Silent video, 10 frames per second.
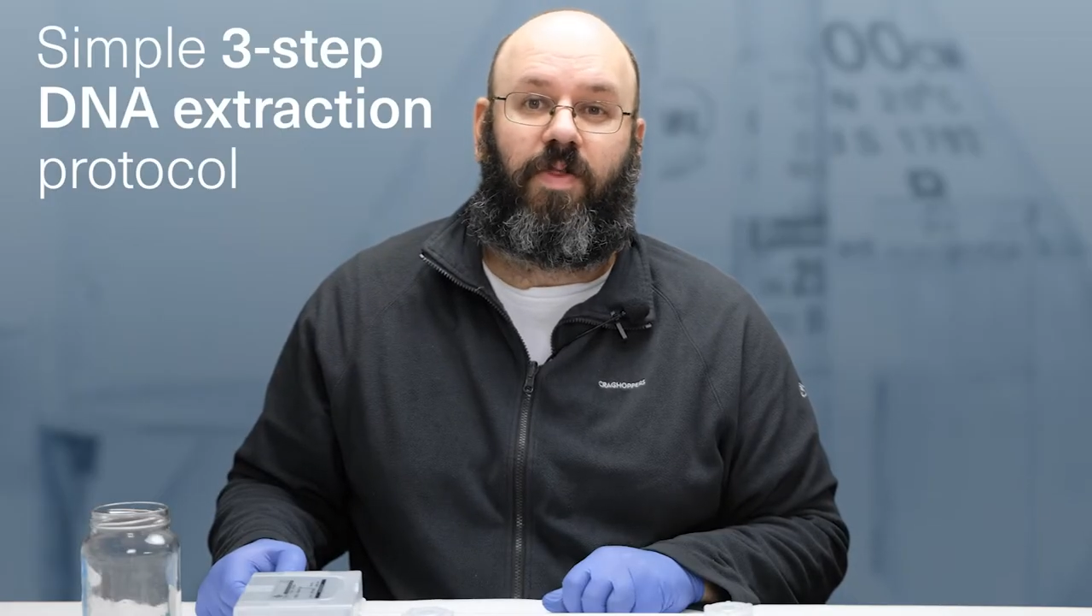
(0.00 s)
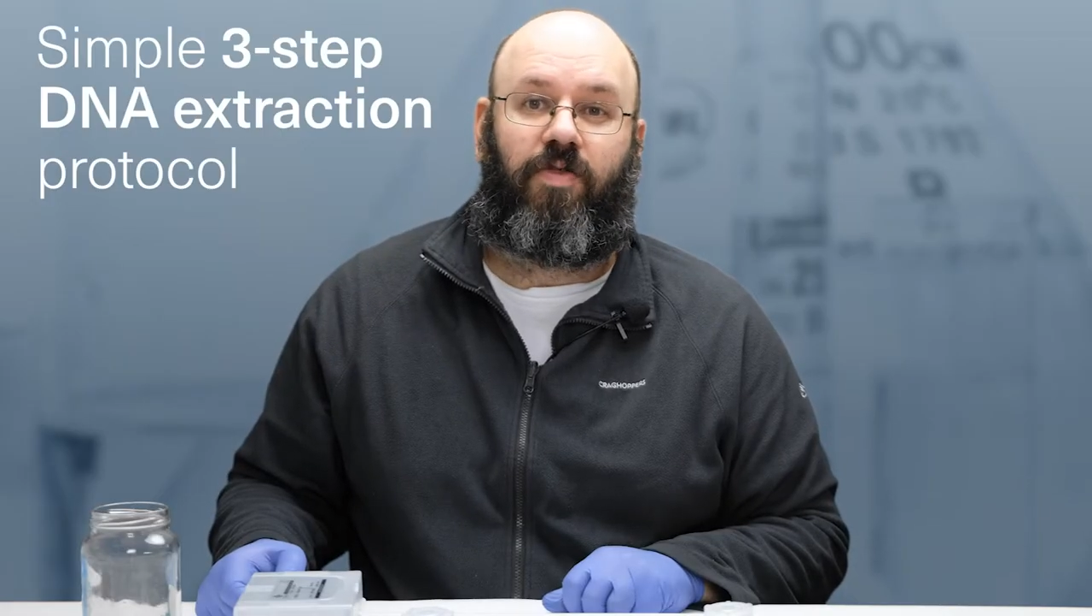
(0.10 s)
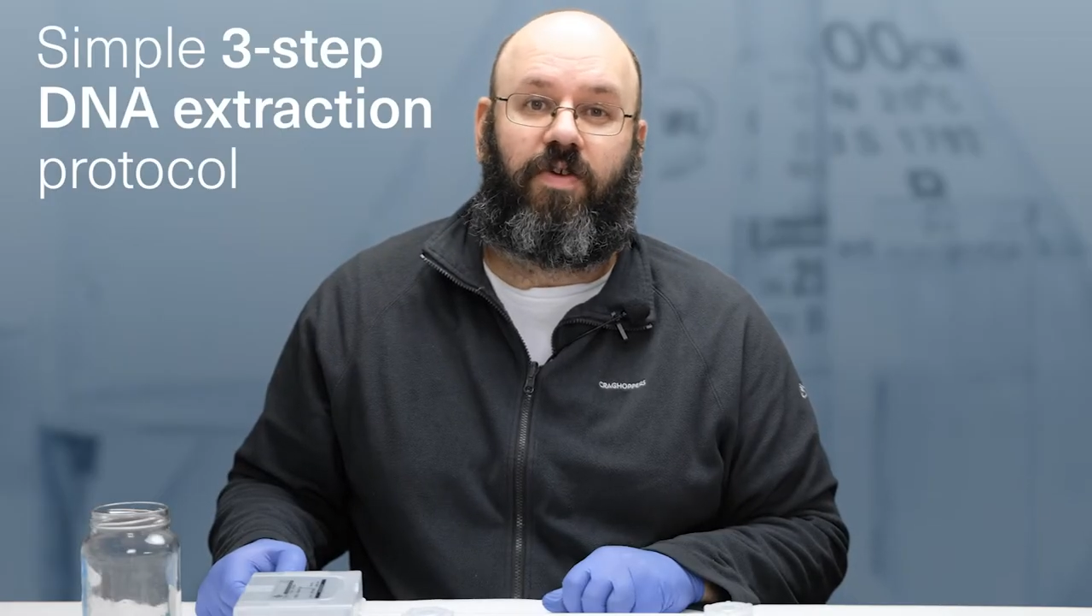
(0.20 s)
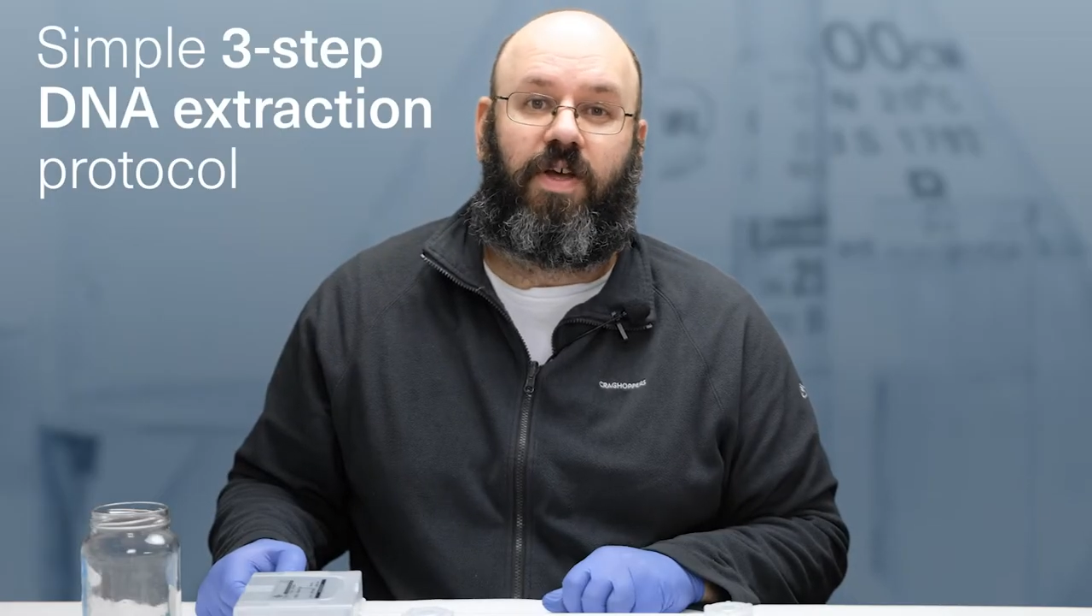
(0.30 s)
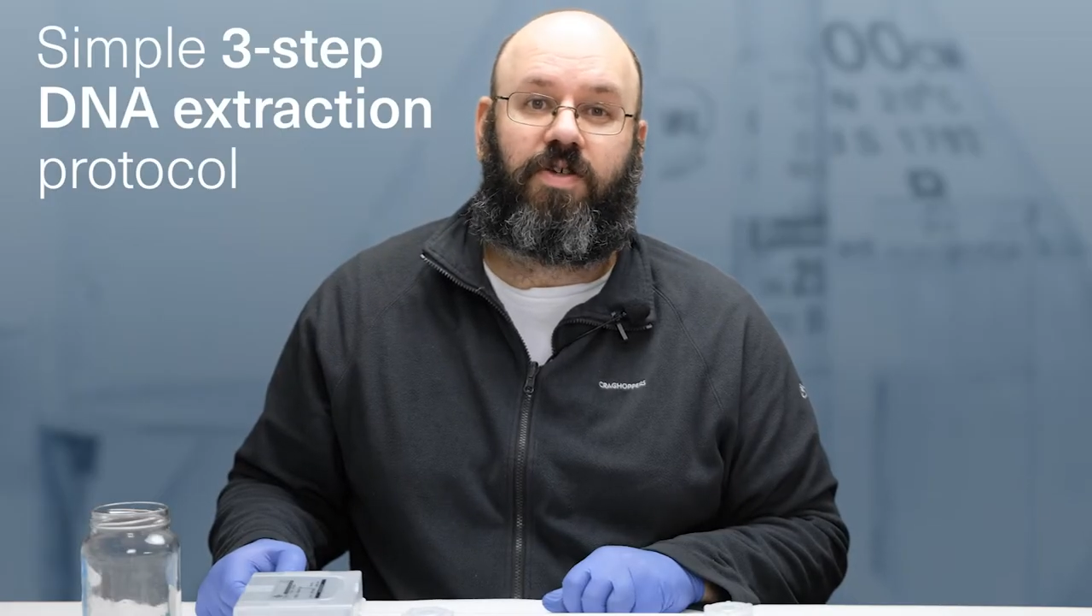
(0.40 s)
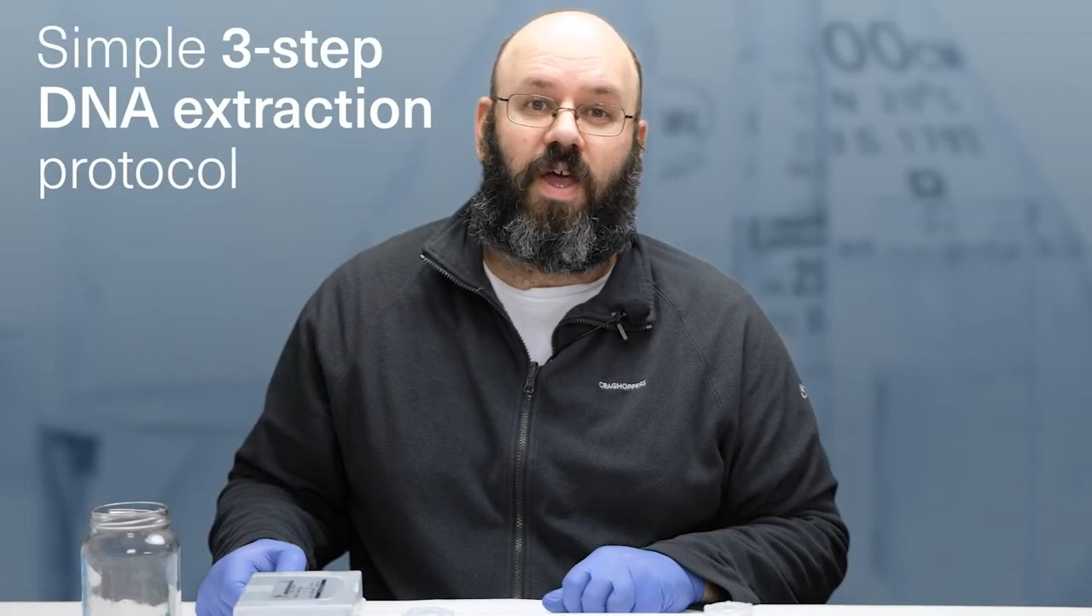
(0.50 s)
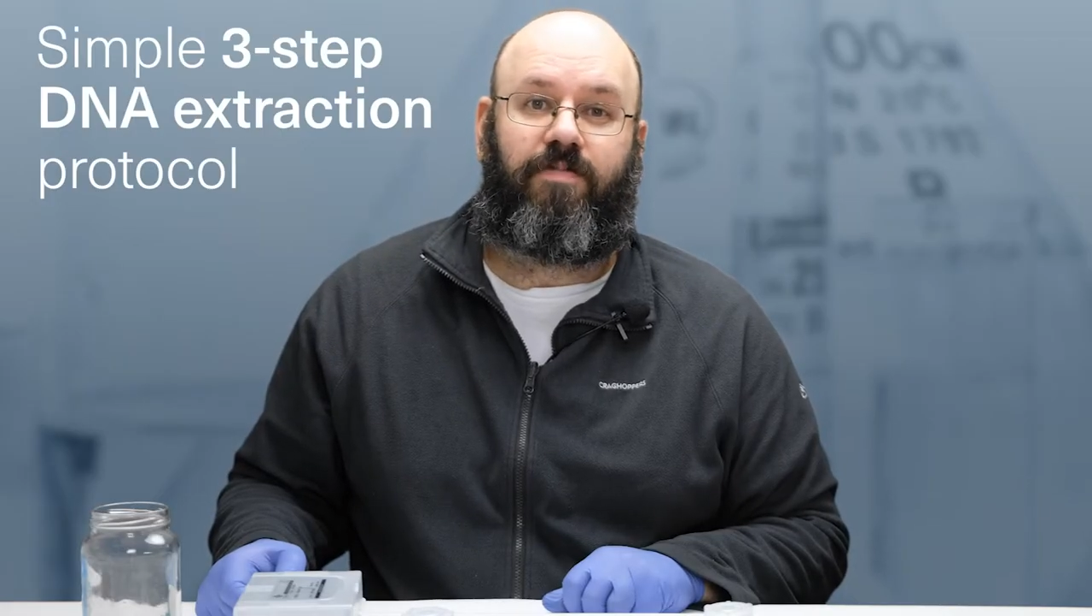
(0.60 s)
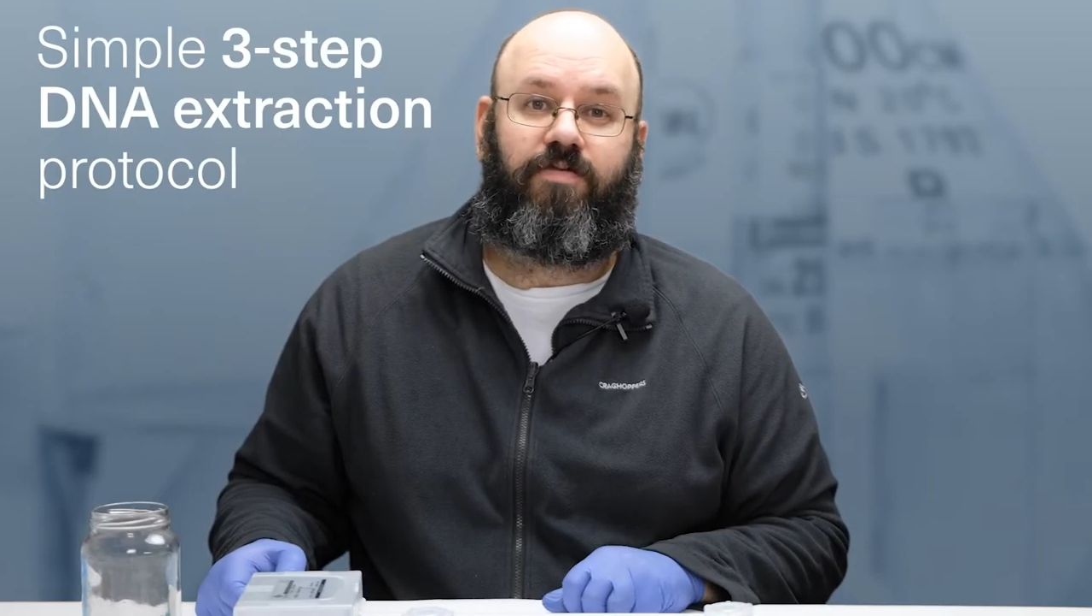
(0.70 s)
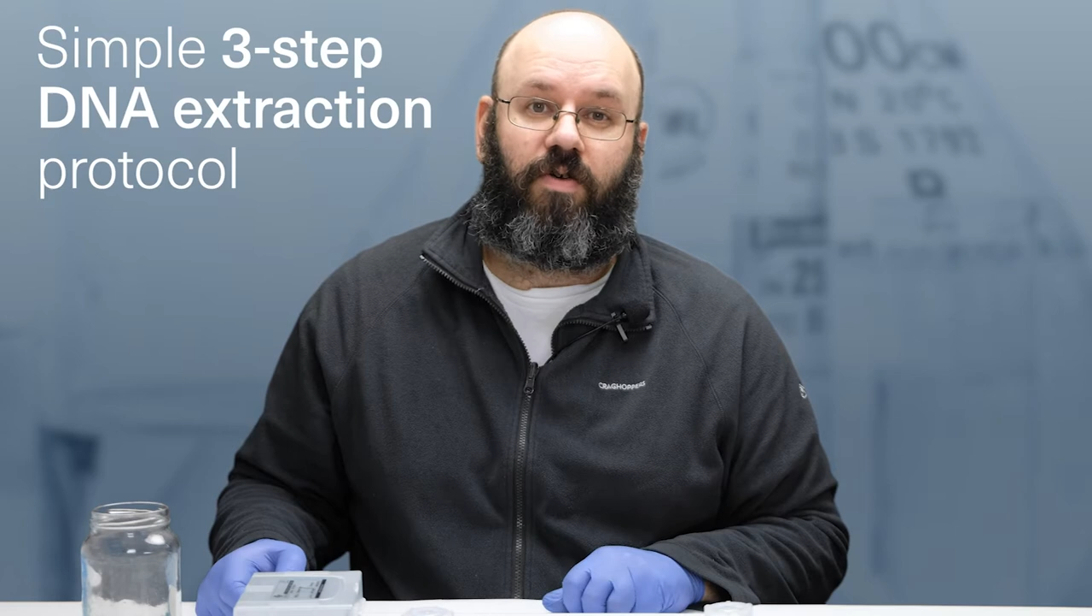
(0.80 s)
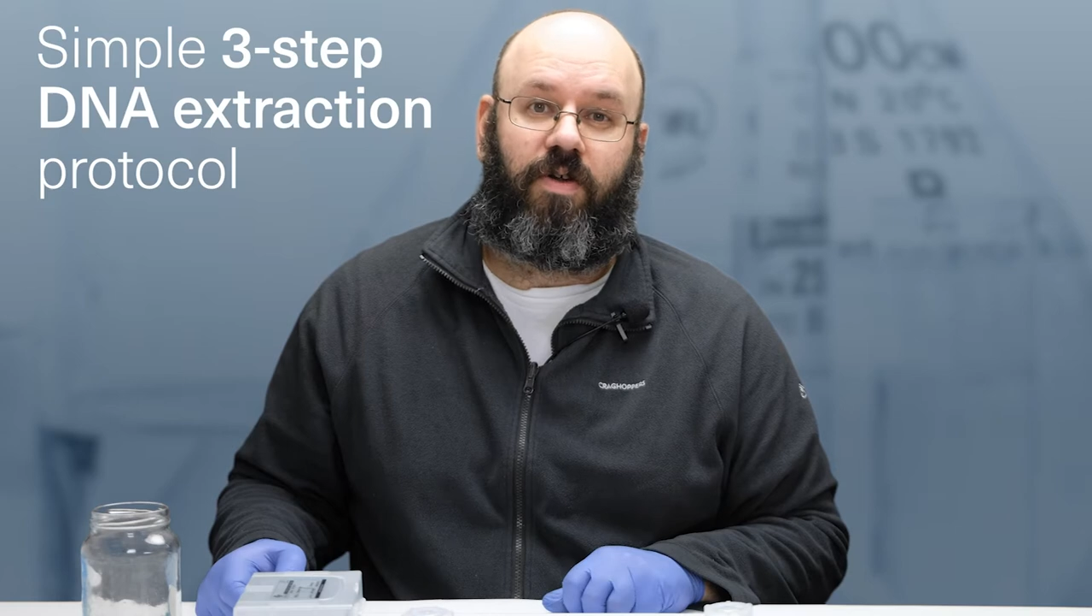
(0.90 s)
three-step
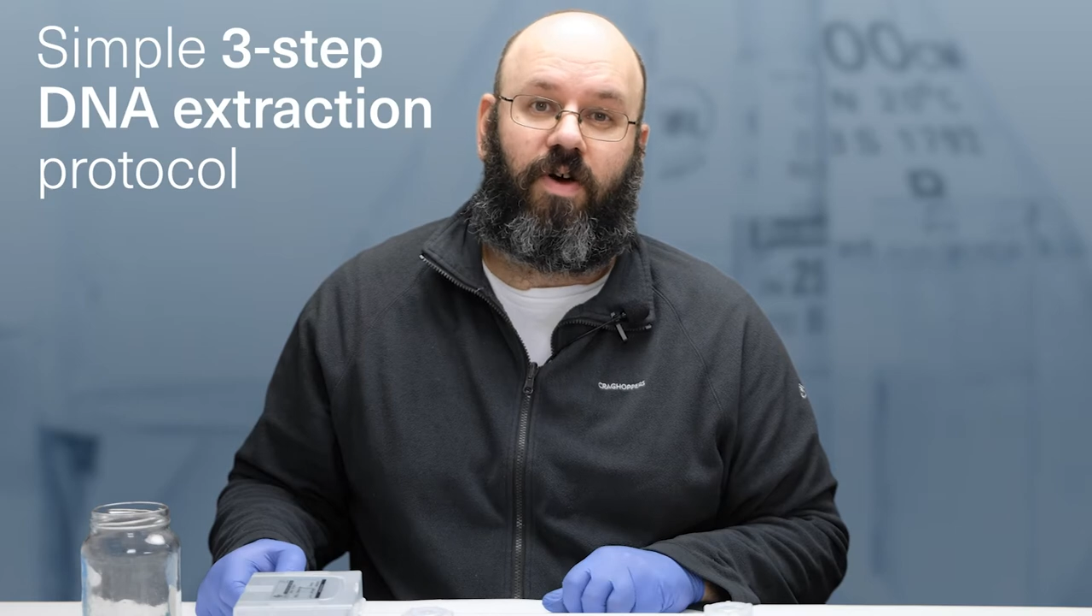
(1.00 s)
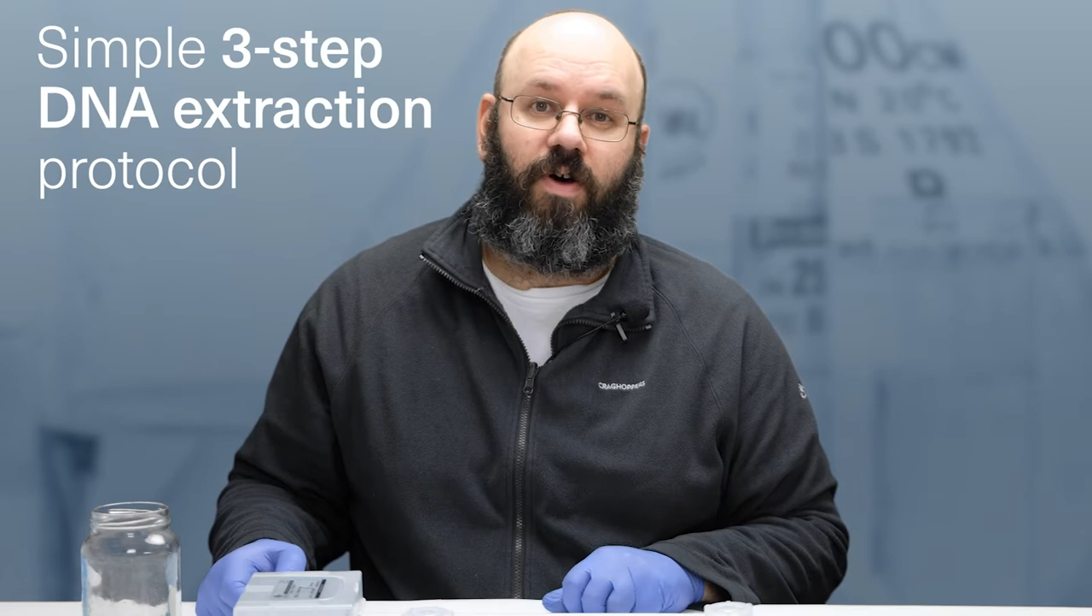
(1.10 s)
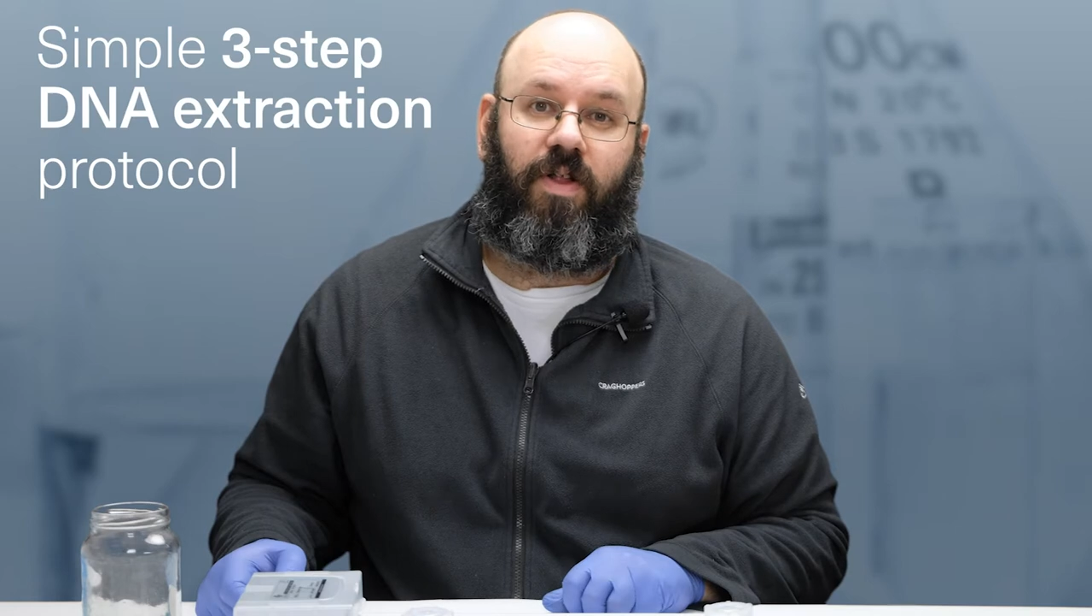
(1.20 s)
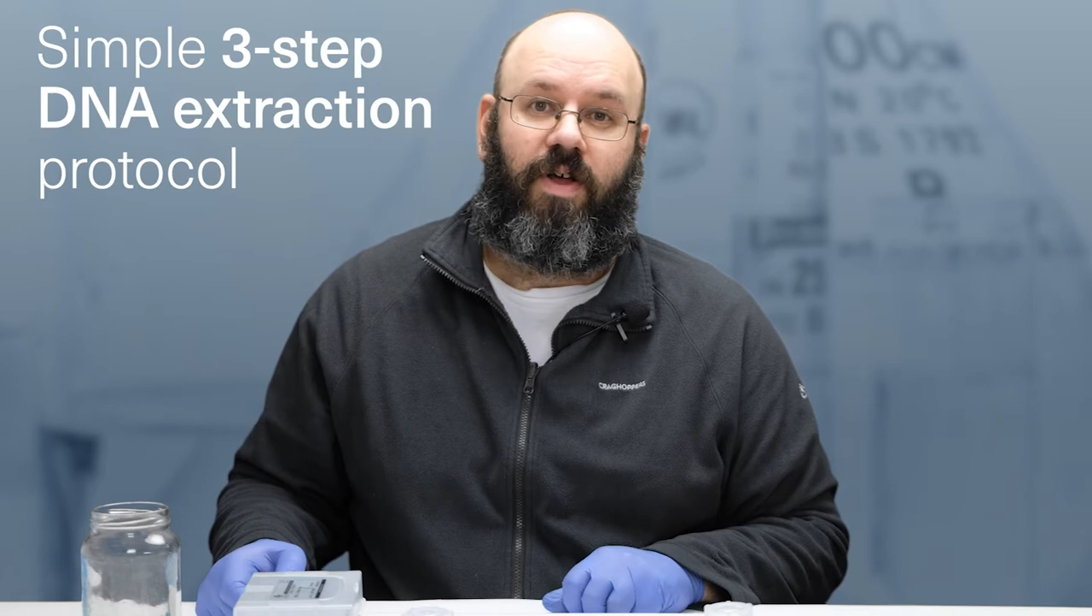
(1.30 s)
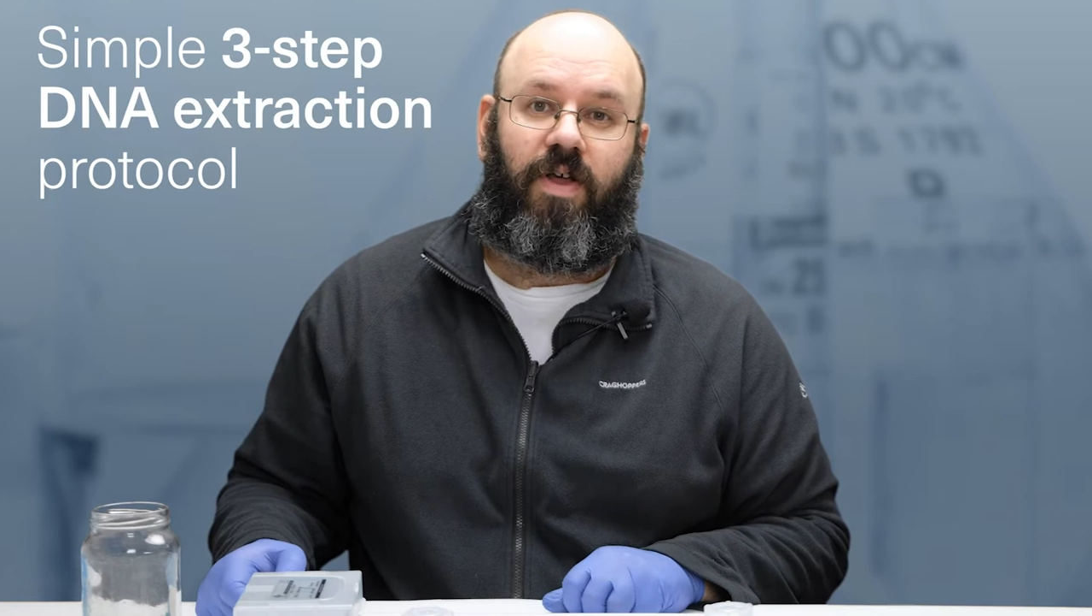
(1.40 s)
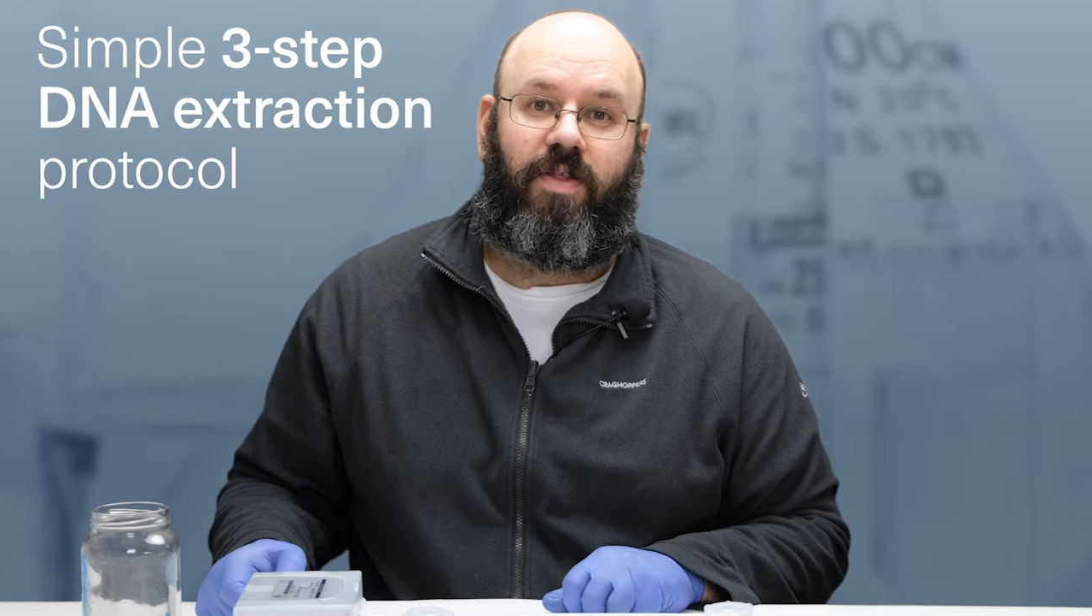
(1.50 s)
protocol